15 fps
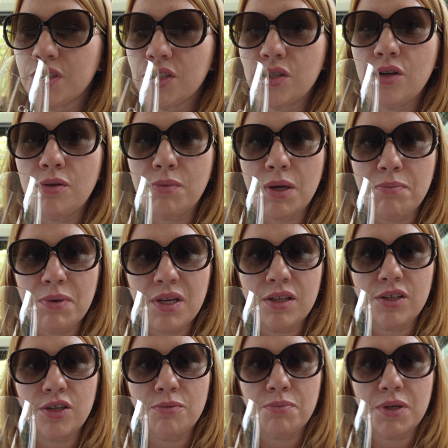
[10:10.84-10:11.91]
There might be a
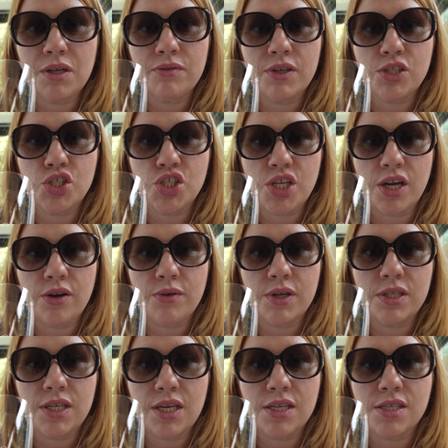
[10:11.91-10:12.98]
little bit of a cherry
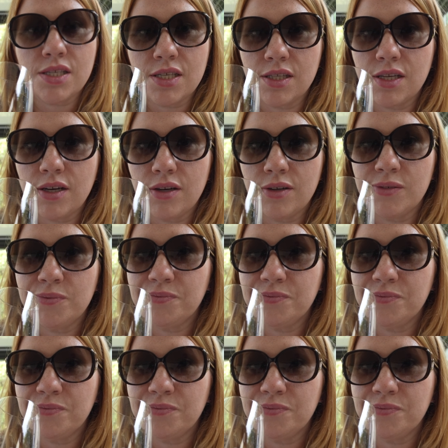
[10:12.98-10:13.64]
taste in there.